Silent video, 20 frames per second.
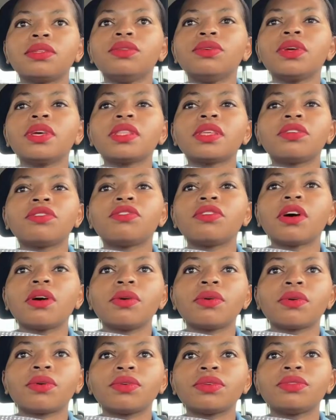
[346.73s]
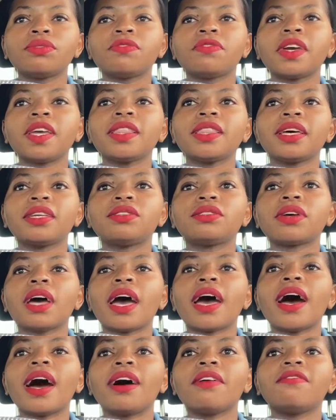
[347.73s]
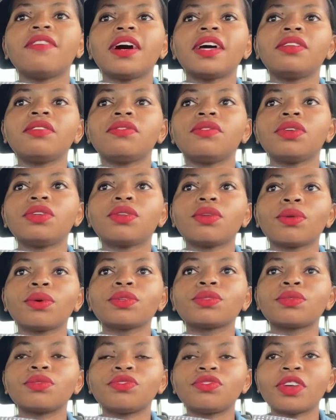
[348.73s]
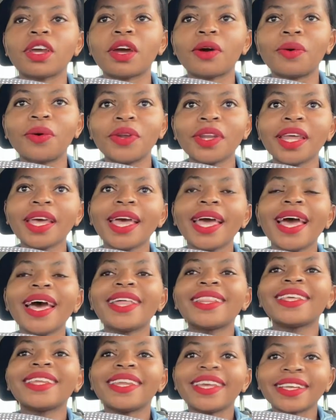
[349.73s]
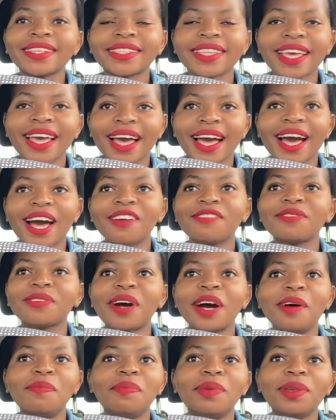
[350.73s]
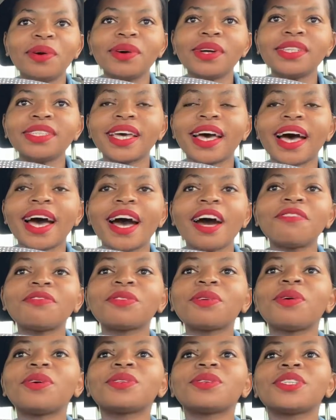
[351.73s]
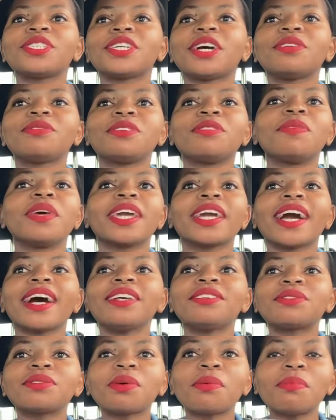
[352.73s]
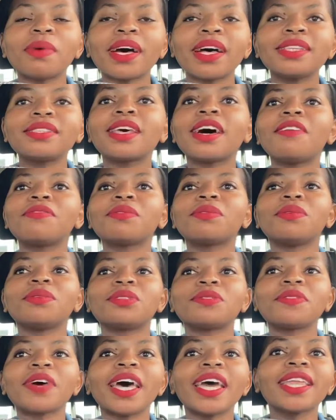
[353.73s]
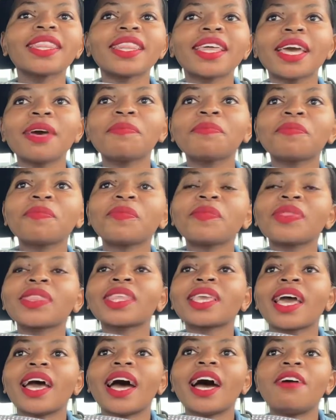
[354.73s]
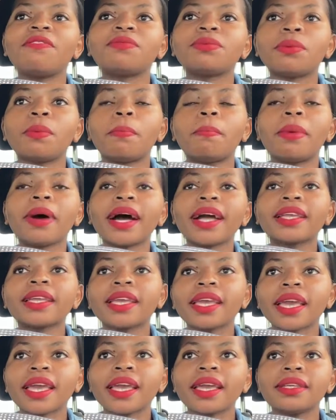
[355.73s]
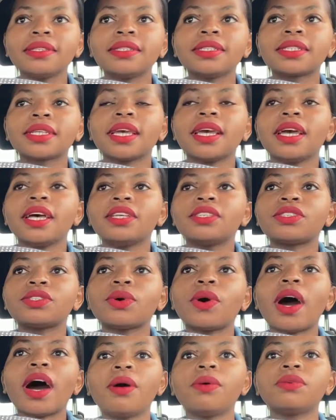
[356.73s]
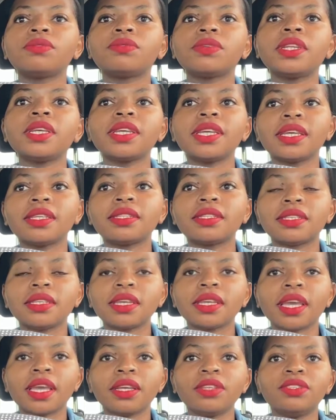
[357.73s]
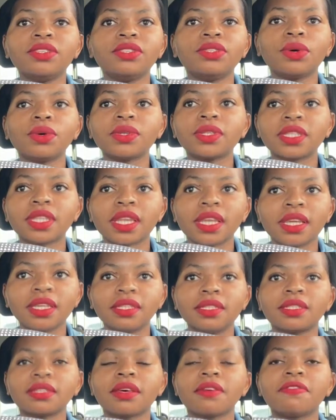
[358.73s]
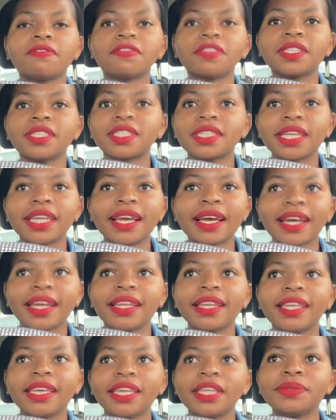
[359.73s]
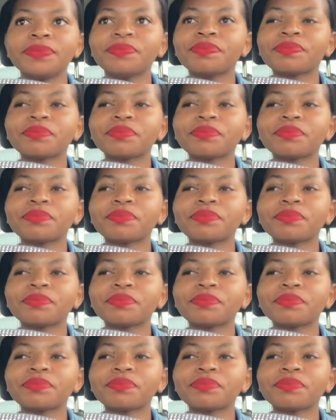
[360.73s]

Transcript: Doing the try on hauls, you find that I have 100 clothes to try on. The next day I have to upload, I have to also chat with my customers, I have to notify them, I have to package. So I was really getting exhausted physically,